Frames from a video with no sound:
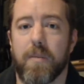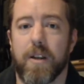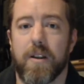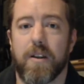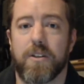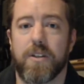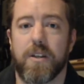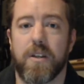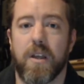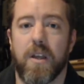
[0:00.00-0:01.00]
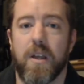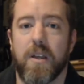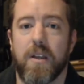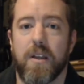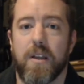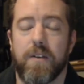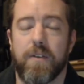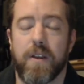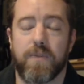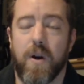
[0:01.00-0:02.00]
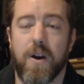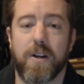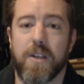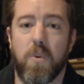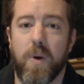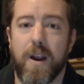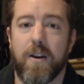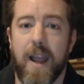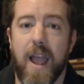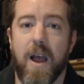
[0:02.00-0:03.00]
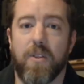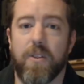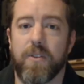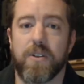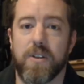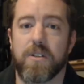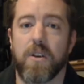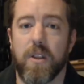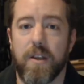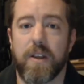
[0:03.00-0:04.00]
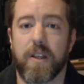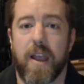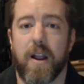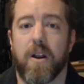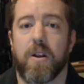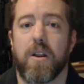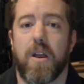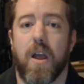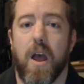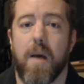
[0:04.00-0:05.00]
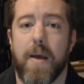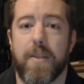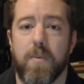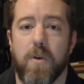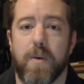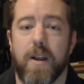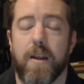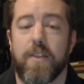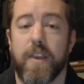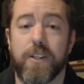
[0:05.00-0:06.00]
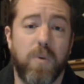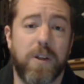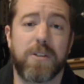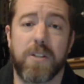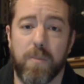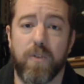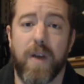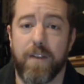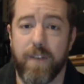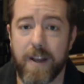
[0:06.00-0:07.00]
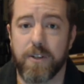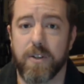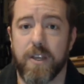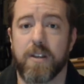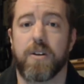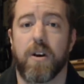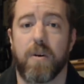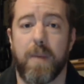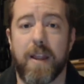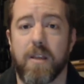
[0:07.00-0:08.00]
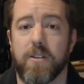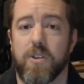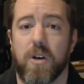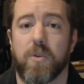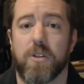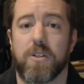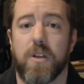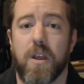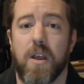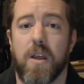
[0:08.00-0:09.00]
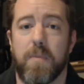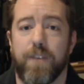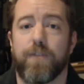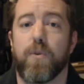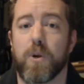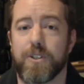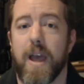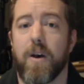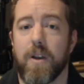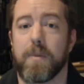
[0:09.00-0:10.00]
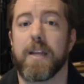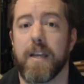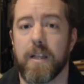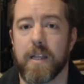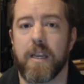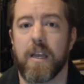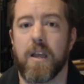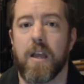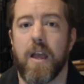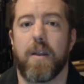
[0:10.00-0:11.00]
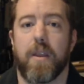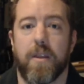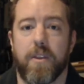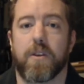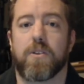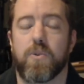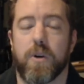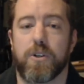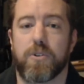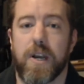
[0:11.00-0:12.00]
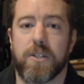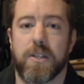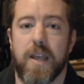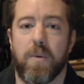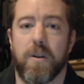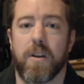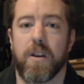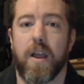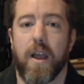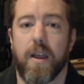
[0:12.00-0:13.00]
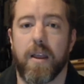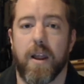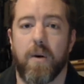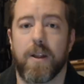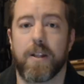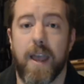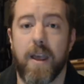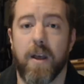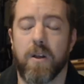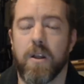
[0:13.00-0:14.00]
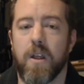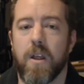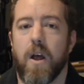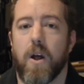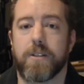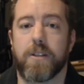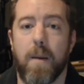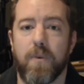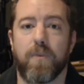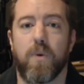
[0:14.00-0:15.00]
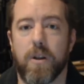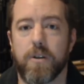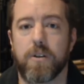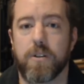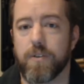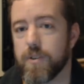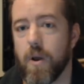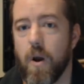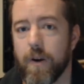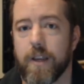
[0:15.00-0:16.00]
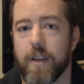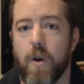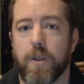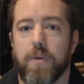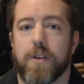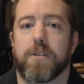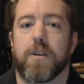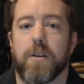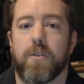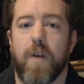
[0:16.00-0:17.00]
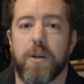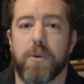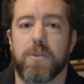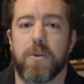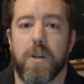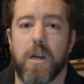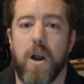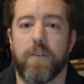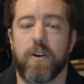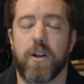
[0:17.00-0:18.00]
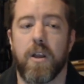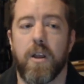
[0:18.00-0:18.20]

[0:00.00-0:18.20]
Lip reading: I mean, as far as I'm aware now, she's still living there at the moment. I think she wants to move out eventually. Her main concern was being forced out immediately and the sort of stress that would, you know, entail on top of what she was already going through as a graduate student at Harvard.